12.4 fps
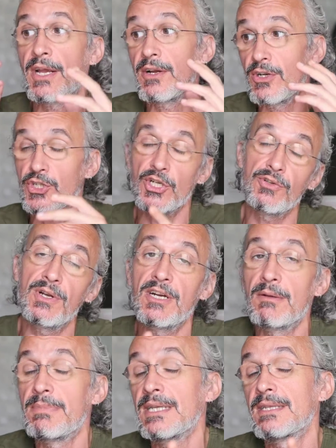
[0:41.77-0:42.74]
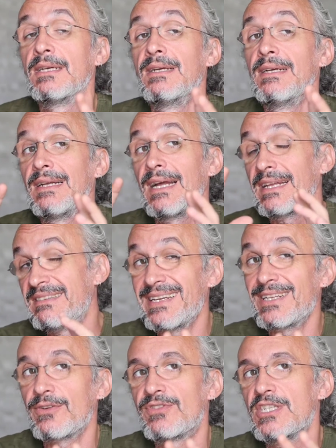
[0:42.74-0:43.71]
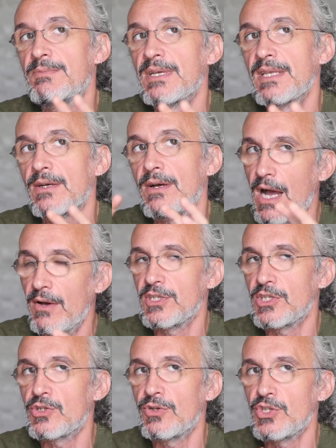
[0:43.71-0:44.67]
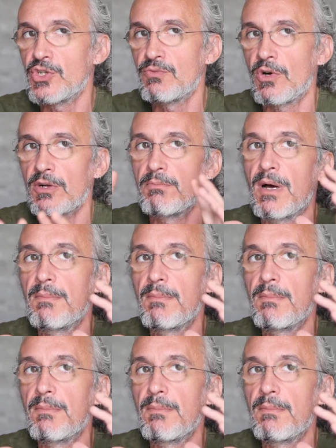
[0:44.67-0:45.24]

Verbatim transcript: I'm going to show you a little bit at the end of this video how this is going to work,